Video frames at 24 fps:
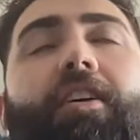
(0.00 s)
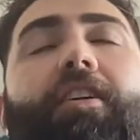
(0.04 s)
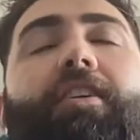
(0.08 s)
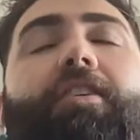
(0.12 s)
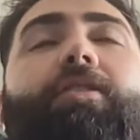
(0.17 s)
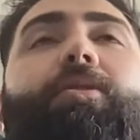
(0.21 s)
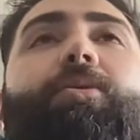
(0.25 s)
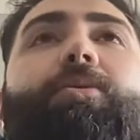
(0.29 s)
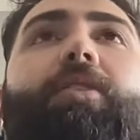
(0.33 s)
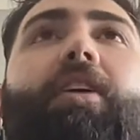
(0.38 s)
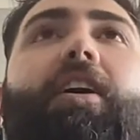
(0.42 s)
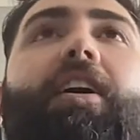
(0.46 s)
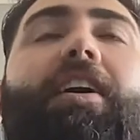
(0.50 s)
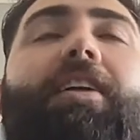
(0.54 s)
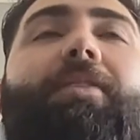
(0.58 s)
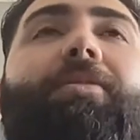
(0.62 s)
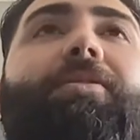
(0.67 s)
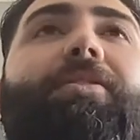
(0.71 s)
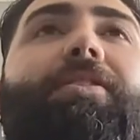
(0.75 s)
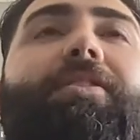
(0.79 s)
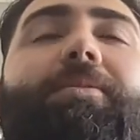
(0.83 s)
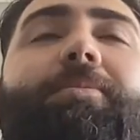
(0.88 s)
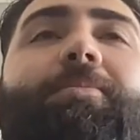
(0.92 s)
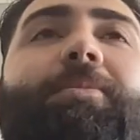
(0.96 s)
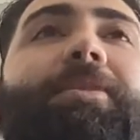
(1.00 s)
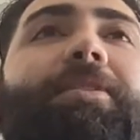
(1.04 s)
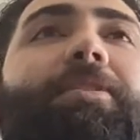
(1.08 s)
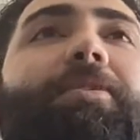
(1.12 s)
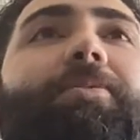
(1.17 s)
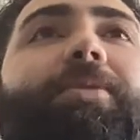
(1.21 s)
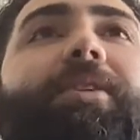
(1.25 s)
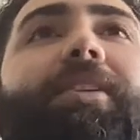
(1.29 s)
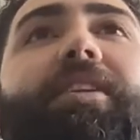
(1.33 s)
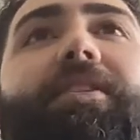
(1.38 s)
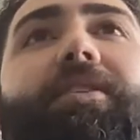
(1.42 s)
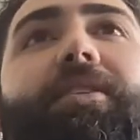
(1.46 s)
Oh God,
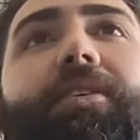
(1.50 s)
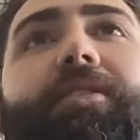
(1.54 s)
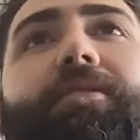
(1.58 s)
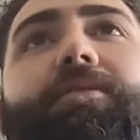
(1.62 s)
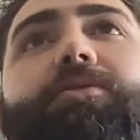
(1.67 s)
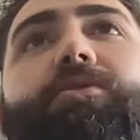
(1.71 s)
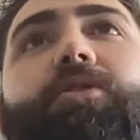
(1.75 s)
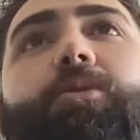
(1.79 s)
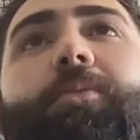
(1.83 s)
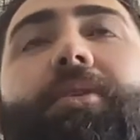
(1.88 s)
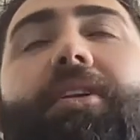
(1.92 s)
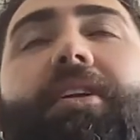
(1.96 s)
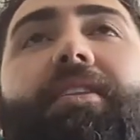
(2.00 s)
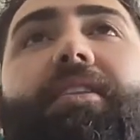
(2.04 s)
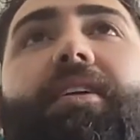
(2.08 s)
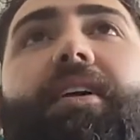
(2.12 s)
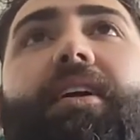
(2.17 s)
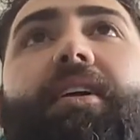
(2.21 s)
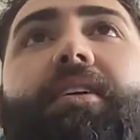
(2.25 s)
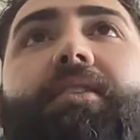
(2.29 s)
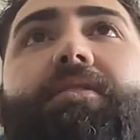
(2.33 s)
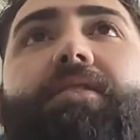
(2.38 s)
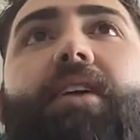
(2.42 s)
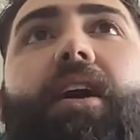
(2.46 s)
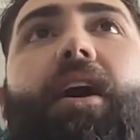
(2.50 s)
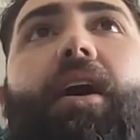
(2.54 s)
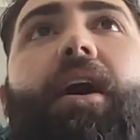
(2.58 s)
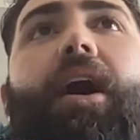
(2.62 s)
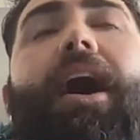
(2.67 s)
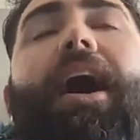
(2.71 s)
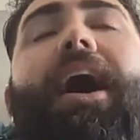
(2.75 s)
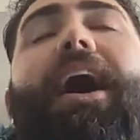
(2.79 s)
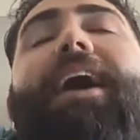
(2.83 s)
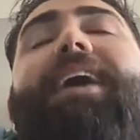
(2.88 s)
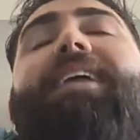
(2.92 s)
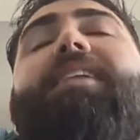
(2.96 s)
there are so many things.
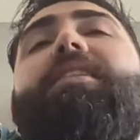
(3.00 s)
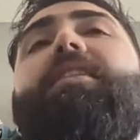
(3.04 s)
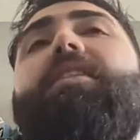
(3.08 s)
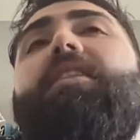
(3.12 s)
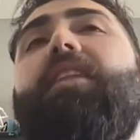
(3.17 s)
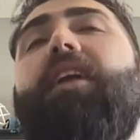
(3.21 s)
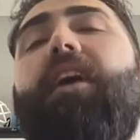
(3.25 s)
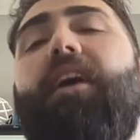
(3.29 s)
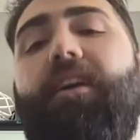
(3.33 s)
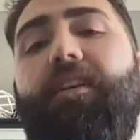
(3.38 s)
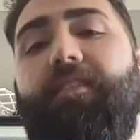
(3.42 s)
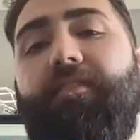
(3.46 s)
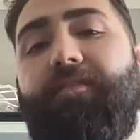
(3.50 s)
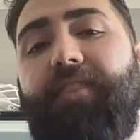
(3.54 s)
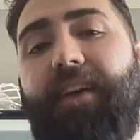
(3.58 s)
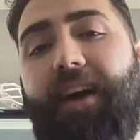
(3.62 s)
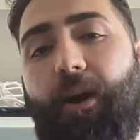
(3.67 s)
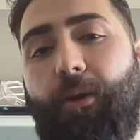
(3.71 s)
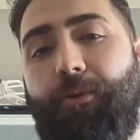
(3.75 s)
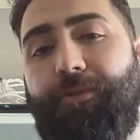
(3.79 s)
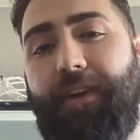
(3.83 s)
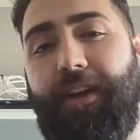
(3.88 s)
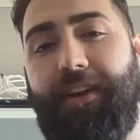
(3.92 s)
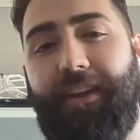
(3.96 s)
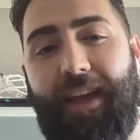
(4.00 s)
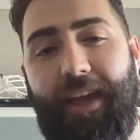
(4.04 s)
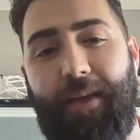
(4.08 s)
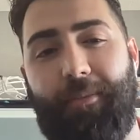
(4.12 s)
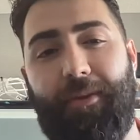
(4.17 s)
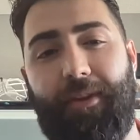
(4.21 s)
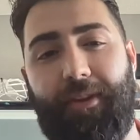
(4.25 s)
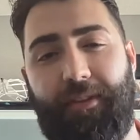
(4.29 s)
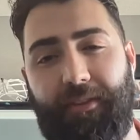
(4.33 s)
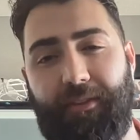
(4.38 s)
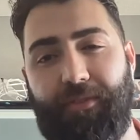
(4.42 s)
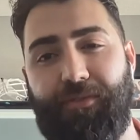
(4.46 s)
I love how
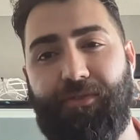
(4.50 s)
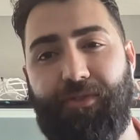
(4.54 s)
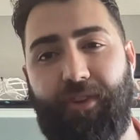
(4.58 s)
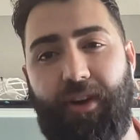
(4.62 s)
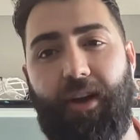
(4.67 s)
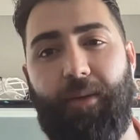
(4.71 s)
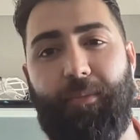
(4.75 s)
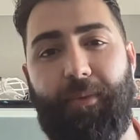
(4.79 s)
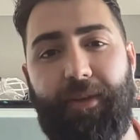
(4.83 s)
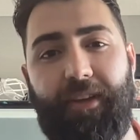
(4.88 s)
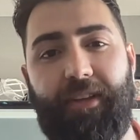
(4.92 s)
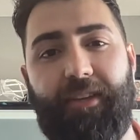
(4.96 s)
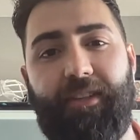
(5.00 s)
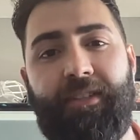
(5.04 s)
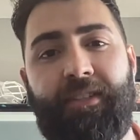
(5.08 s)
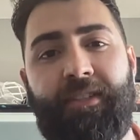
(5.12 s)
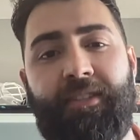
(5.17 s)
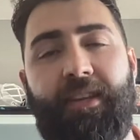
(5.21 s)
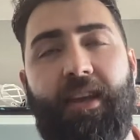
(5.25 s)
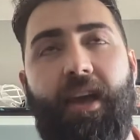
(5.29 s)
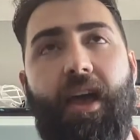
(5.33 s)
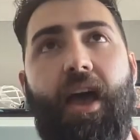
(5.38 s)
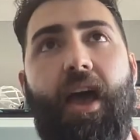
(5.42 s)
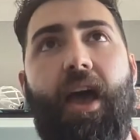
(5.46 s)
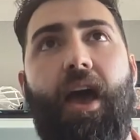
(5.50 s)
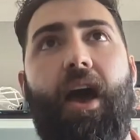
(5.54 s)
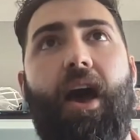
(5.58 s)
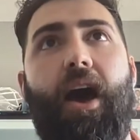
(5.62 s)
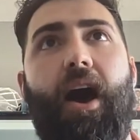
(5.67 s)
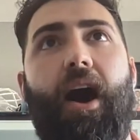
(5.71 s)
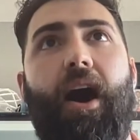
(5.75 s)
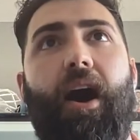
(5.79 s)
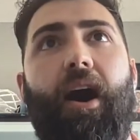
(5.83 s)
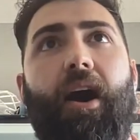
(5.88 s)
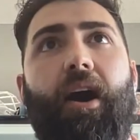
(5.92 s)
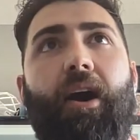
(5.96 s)
dynamic this job is.
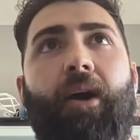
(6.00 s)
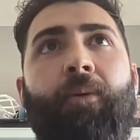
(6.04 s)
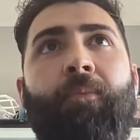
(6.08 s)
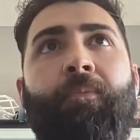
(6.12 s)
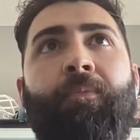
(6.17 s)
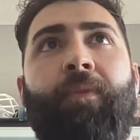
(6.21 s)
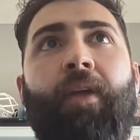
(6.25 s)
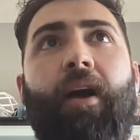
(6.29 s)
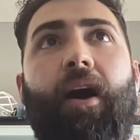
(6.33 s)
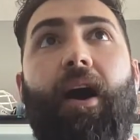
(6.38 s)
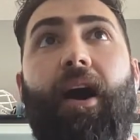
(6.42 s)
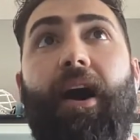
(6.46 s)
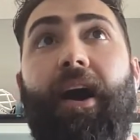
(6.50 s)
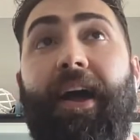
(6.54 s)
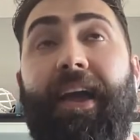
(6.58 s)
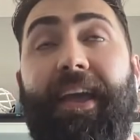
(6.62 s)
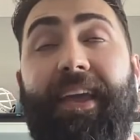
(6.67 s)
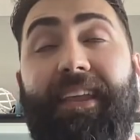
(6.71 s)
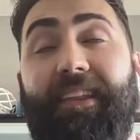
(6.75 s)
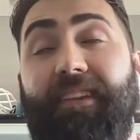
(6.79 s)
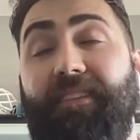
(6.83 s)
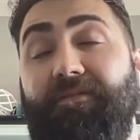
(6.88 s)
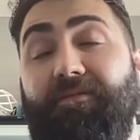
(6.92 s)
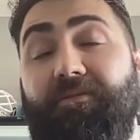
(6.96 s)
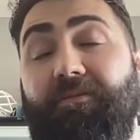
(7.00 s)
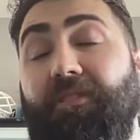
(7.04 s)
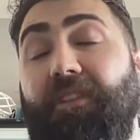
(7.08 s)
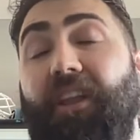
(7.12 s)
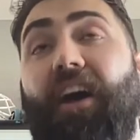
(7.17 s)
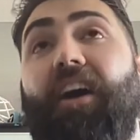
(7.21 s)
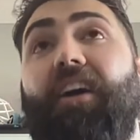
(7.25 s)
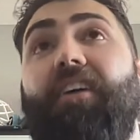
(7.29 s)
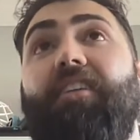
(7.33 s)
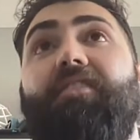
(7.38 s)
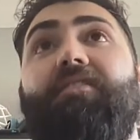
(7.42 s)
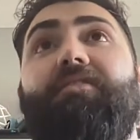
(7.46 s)
I
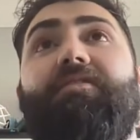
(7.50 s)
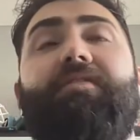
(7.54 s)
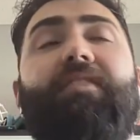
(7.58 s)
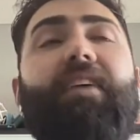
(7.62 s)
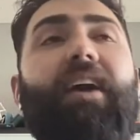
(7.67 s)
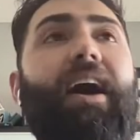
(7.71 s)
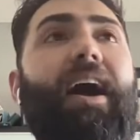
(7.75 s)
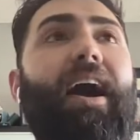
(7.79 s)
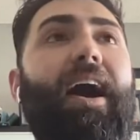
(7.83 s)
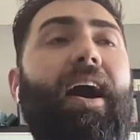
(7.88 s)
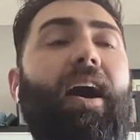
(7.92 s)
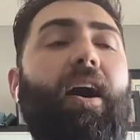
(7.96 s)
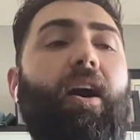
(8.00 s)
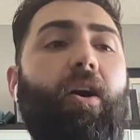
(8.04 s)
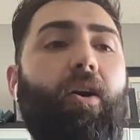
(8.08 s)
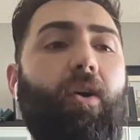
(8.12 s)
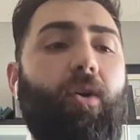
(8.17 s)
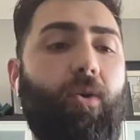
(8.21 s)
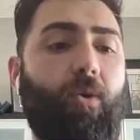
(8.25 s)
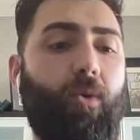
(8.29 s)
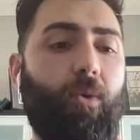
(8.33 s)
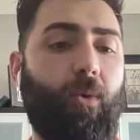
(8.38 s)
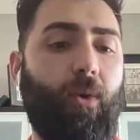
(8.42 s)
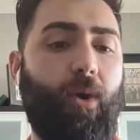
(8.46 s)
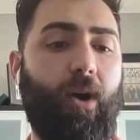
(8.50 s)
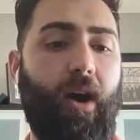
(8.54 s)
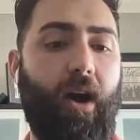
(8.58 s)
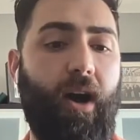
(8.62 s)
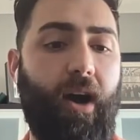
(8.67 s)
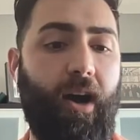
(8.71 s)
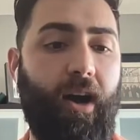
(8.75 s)
love how